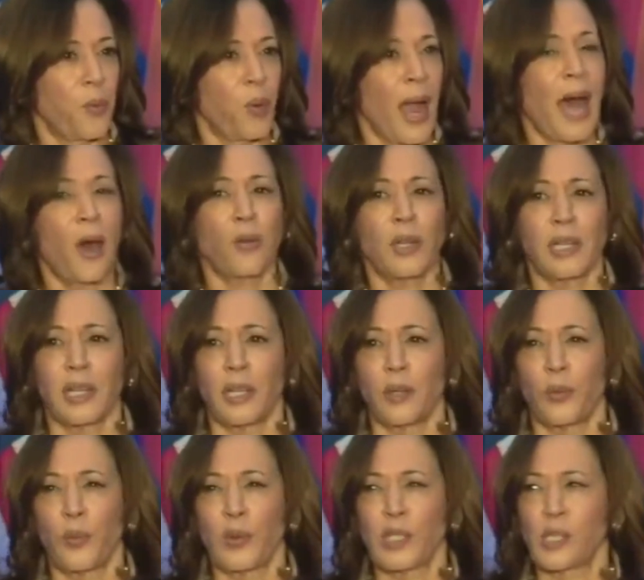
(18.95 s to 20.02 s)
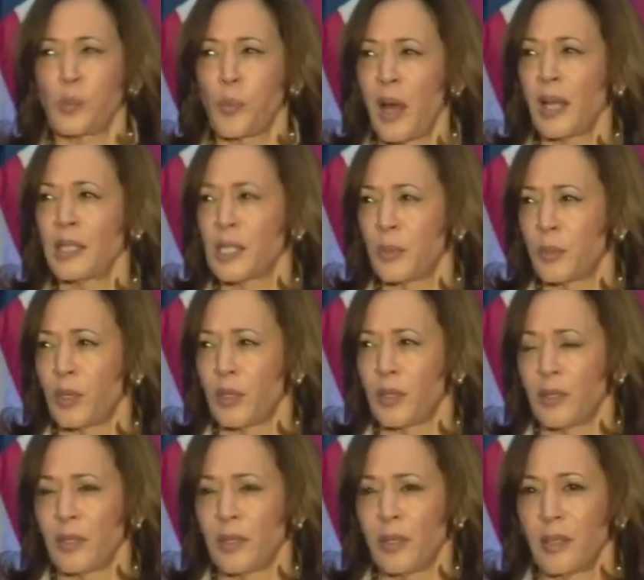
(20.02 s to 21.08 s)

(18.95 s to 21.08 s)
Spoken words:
Proudly responsible